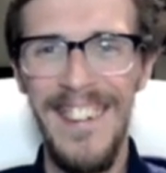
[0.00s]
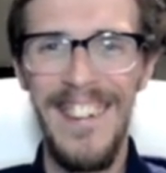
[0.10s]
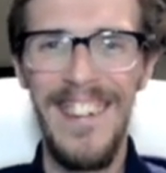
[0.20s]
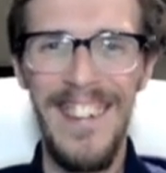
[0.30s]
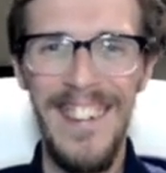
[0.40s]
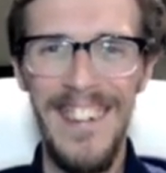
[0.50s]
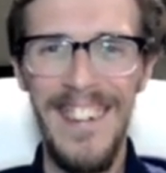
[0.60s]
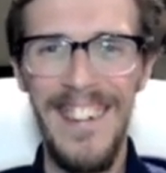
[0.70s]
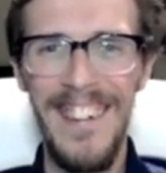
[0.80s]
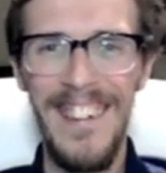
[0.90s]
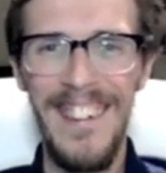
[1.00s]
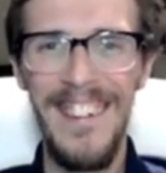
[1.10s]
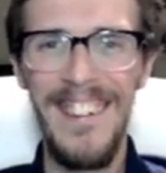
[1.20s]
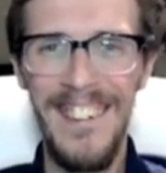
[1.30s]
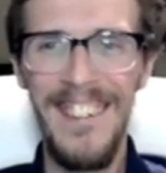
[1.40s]

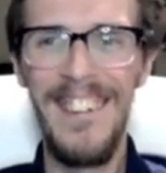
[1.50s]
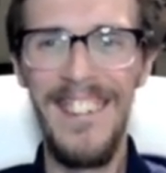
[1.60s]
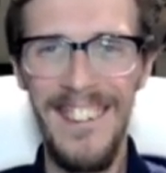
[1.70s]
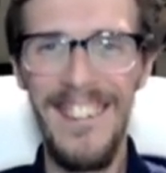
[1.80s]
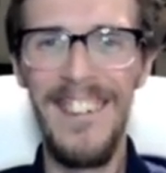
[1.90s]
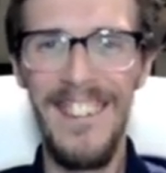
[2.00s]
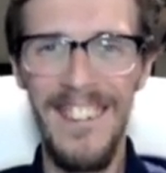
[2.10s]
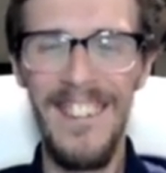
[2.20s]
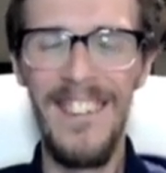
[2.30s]
This person isn't speaking.